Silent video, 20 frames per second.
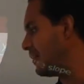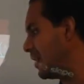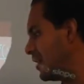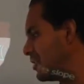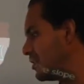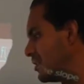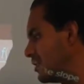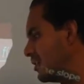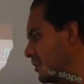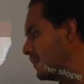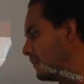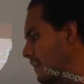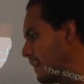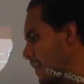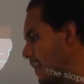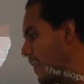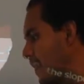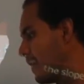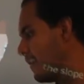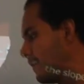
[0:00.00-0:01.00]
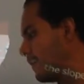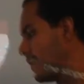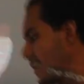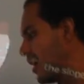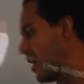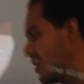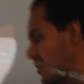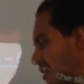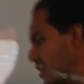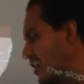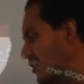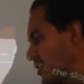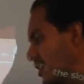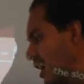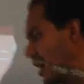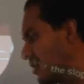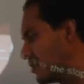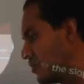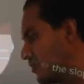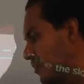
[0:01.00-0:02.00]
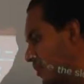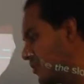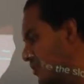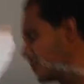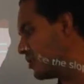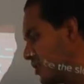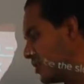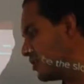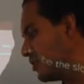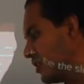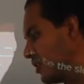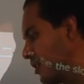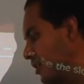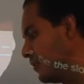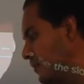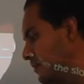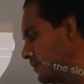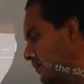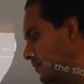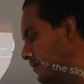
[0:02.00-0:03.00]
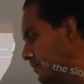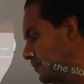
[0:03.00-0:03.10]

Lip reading: limit as delta x approaches 0